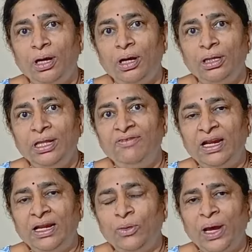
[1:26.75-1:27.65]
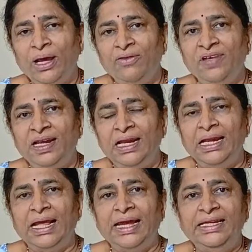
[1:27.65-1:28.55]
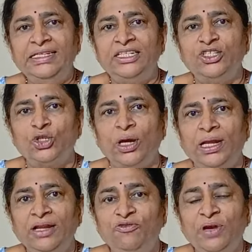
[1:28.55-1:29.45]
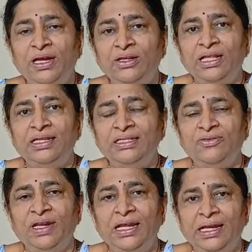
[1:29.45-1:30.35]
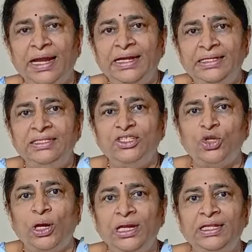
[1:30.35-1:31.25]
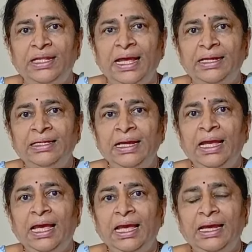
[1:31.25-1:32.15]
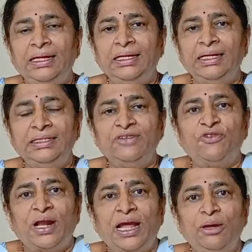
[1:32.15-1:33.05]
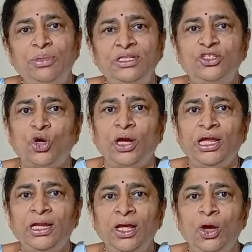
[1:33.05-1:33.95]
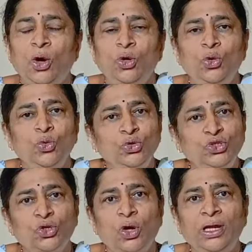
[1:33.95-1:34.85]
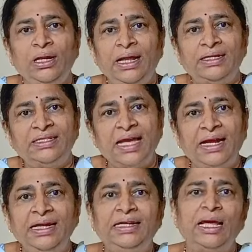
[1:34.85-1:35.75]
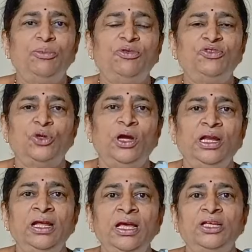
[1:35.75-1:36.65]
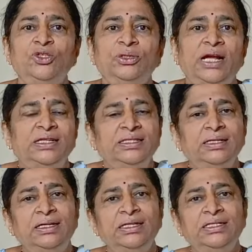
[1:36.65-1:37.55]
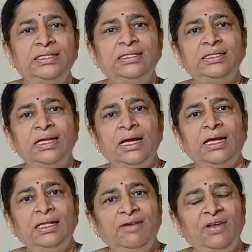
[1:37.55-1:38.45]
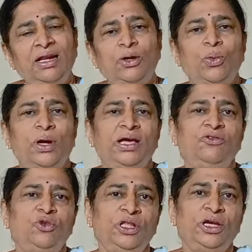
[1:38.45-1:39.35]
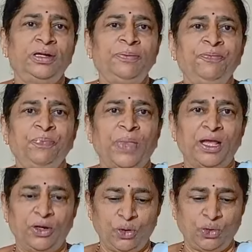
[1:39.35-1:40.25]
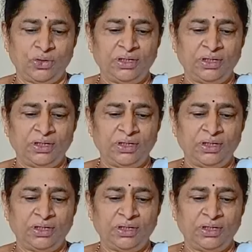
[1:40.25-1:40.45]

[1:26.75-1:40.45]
they will require very light soil. In fact, there is very light soil in that, and it's a friable soil or loose soil like a sandy type of soil. So that is the conditions they will require for their growth.